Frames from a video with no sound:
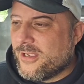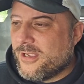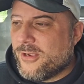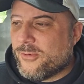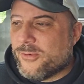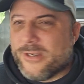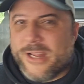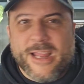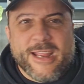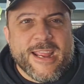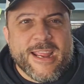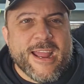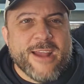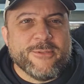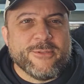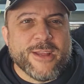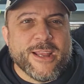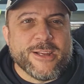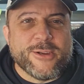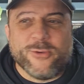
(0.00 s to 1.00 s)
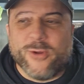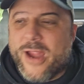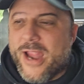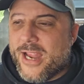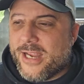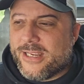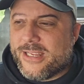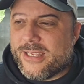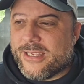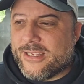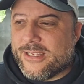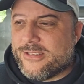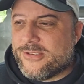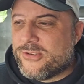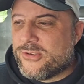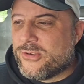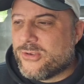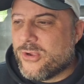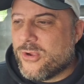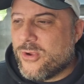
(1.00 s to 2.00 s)
when I have like
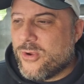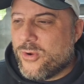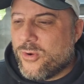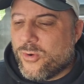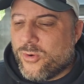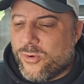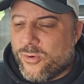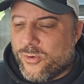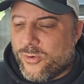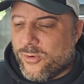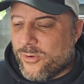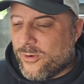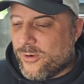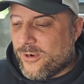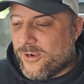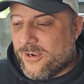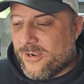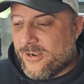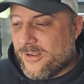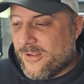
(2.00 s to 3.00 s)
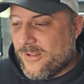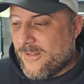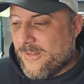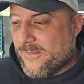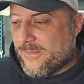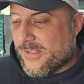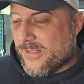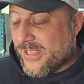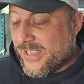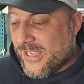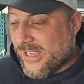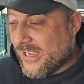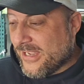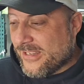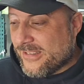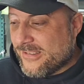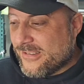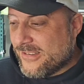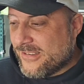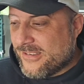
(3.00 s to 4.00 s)
grandkids or the
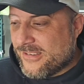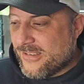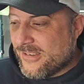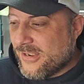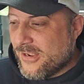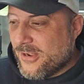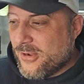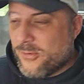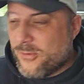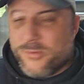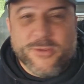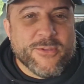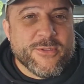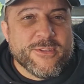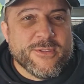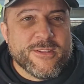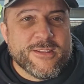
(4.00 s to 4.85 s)
kids when